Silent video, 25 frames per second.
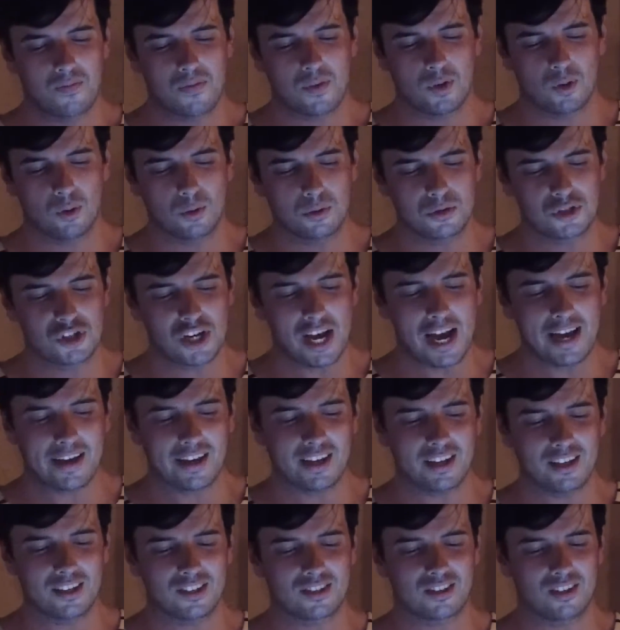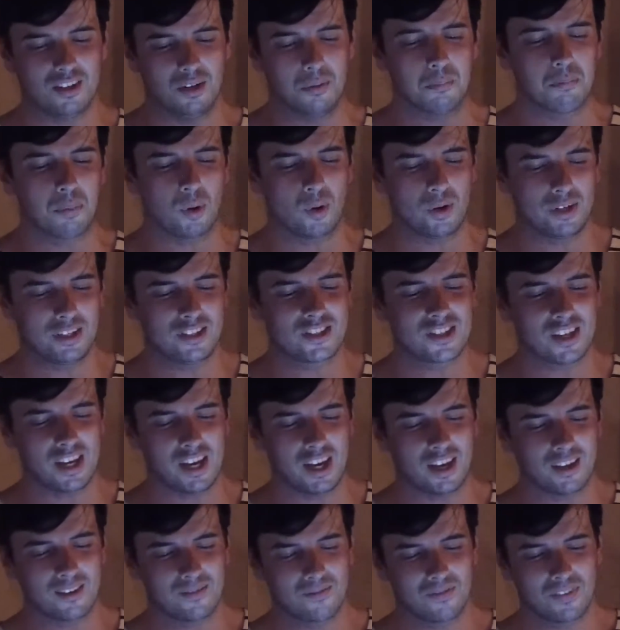all jagged,
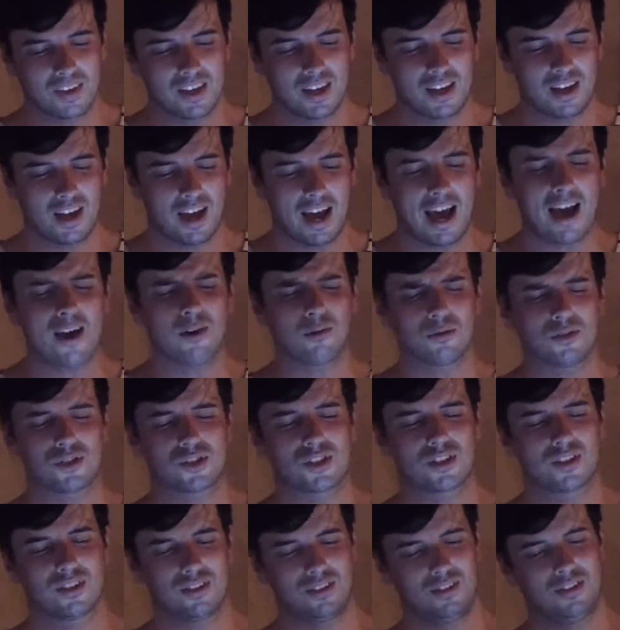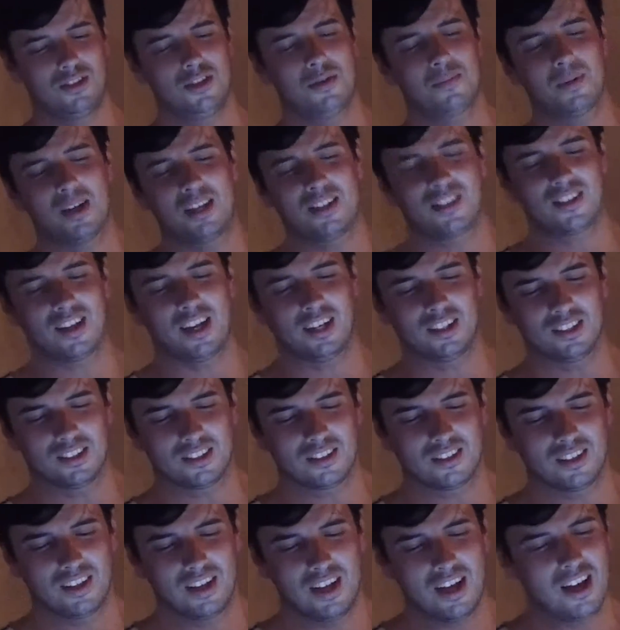pointy. Ouch, you may think,
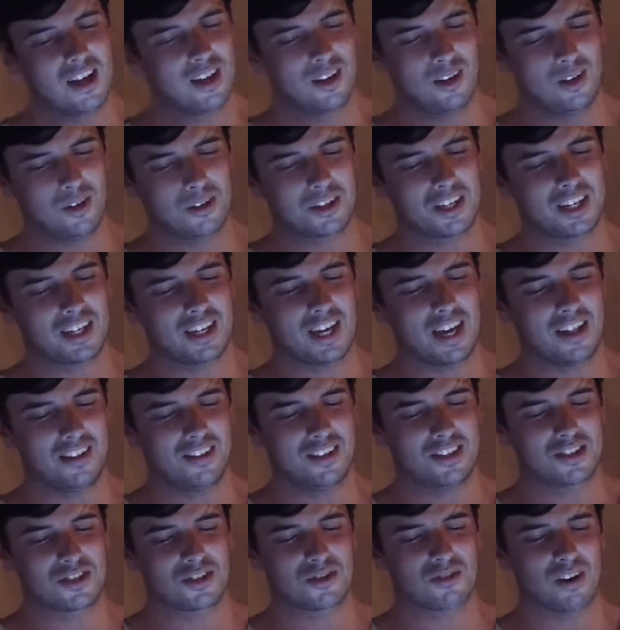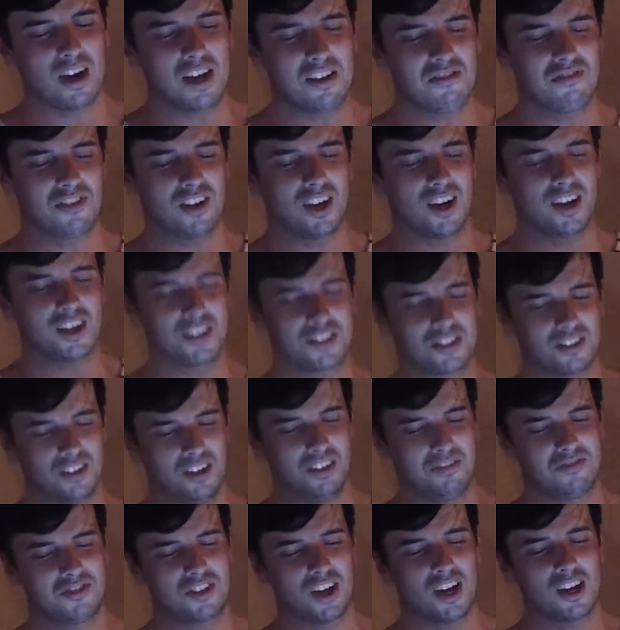looking at this graveyard
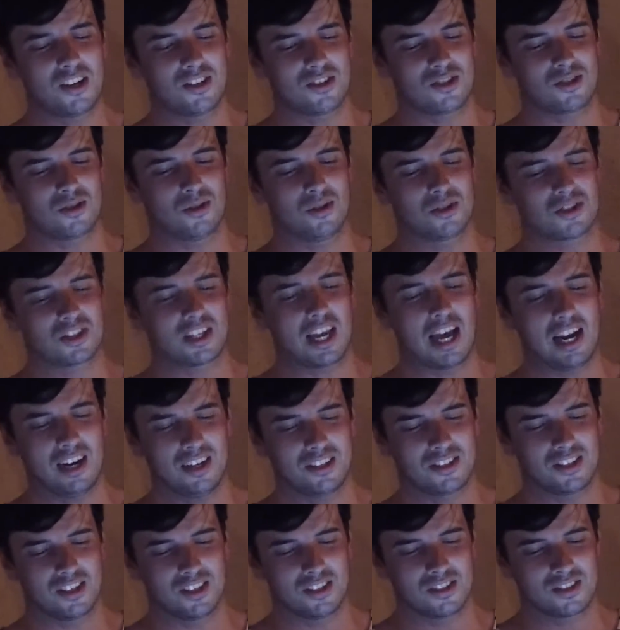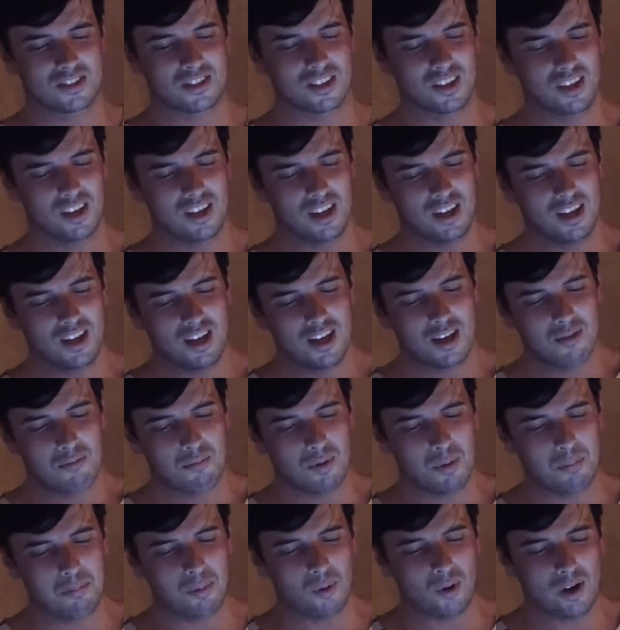of dinosaur skeletons.
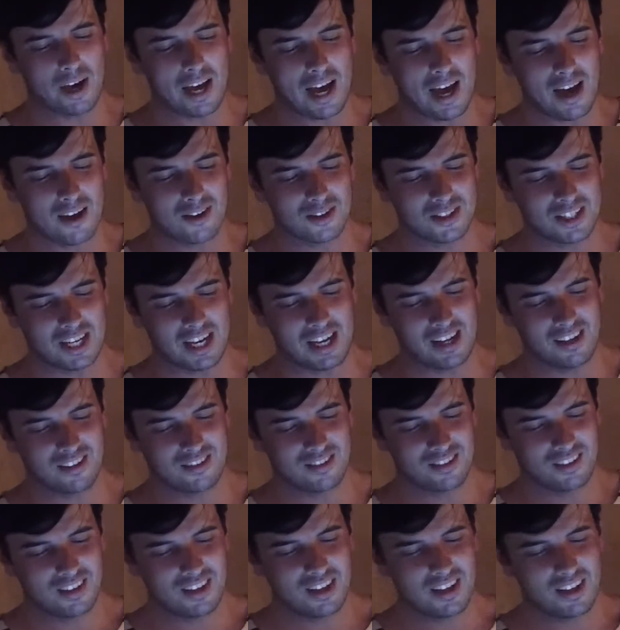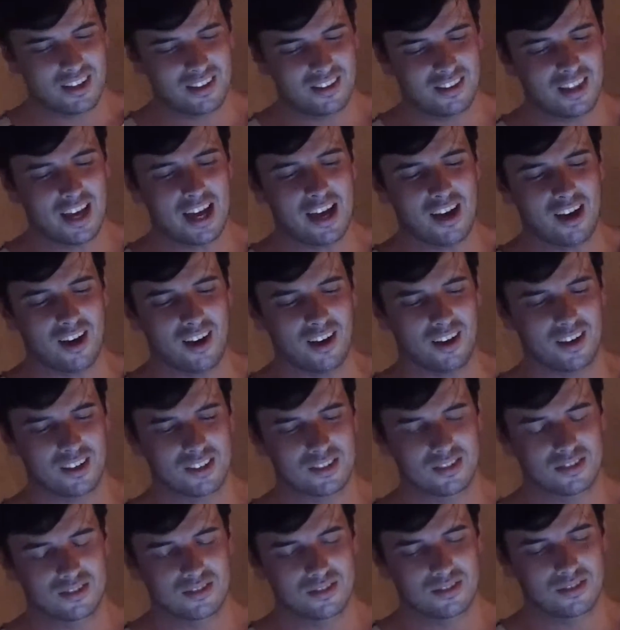But boy howdy, they are
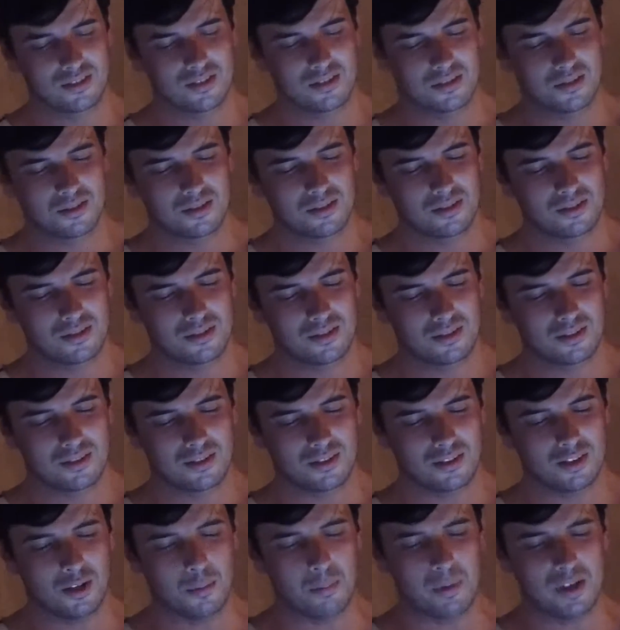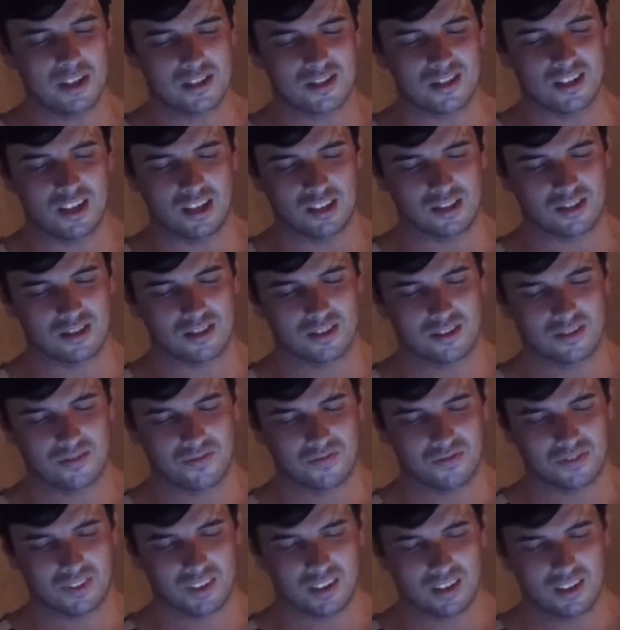the business.
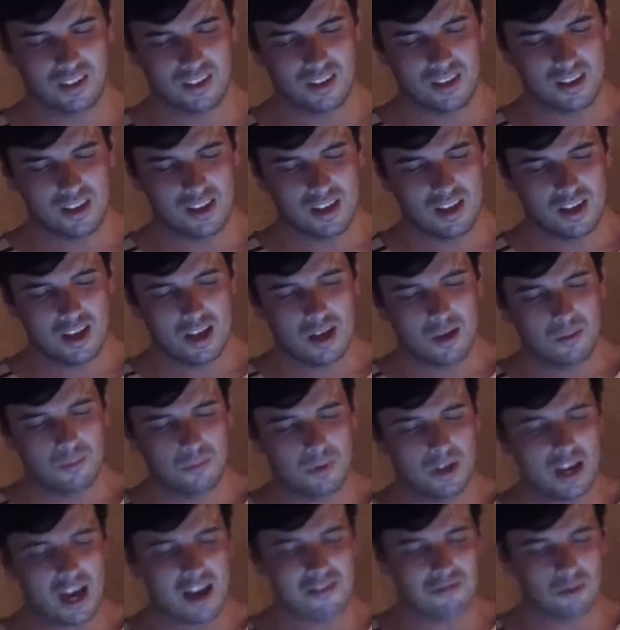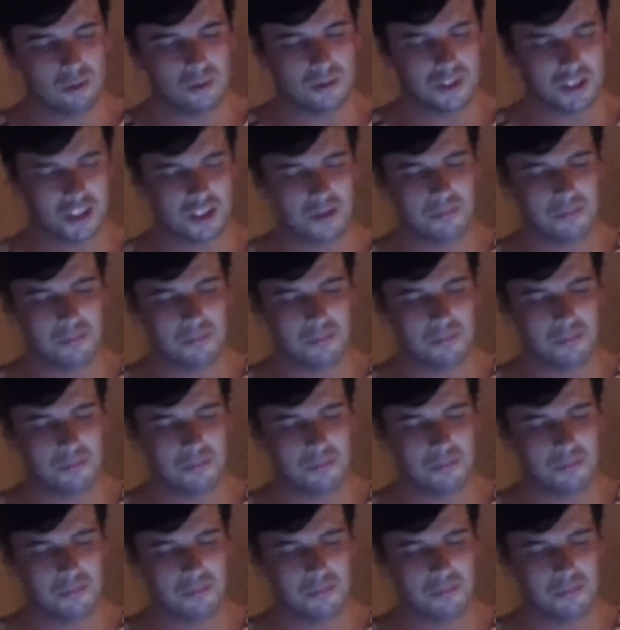We have all the